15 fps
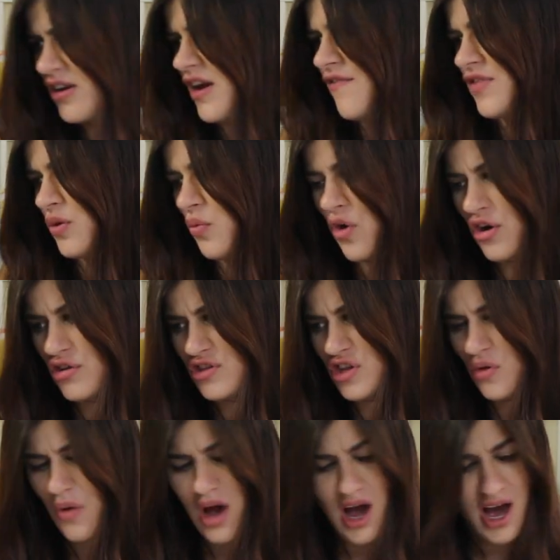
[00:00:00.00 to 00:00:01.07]
if the water's
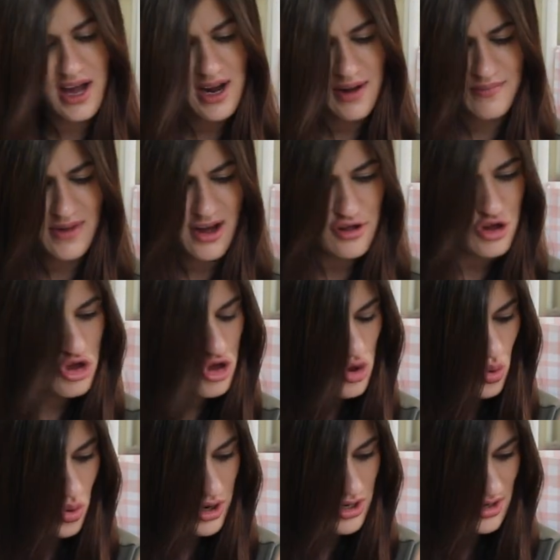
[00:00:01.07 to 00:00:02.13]
too hot. I'm not sure. It